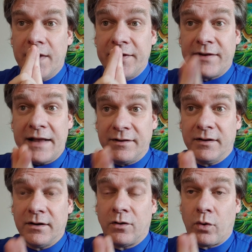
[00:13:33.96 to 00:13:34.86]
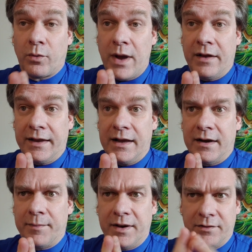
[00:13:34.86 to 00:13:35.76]
this gets a little
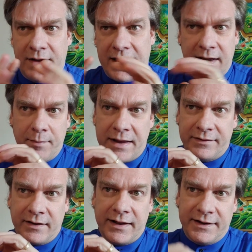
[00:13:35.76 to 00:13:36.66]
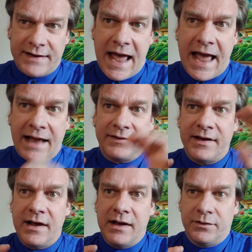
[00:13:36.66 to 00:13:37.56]
Orwellian. I mean, you're taking basically a tax
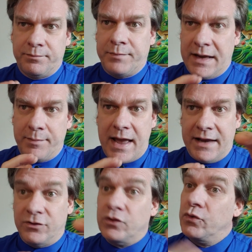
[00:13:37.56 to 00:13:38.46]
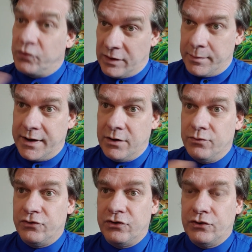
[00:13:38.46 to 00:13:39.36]
being paid to somebody
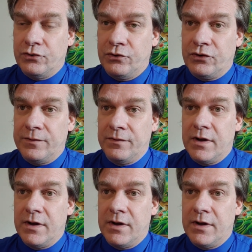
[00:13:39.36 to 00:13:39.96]
you choose